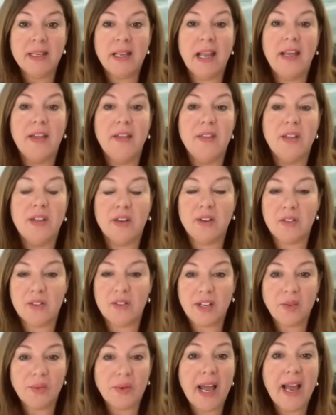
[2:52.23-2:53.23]
and
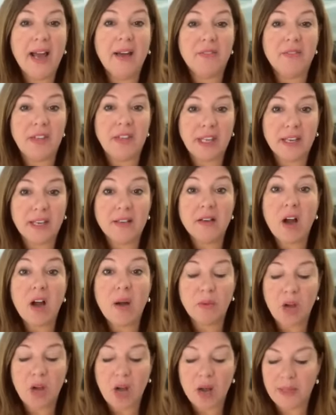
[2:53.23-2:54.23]
they don't have the
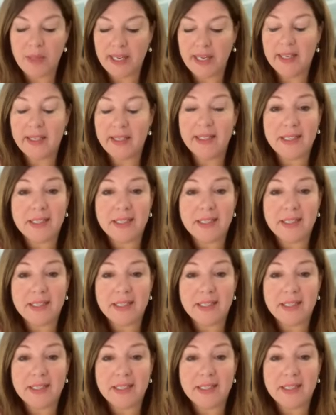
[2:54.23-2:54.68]
income coming in.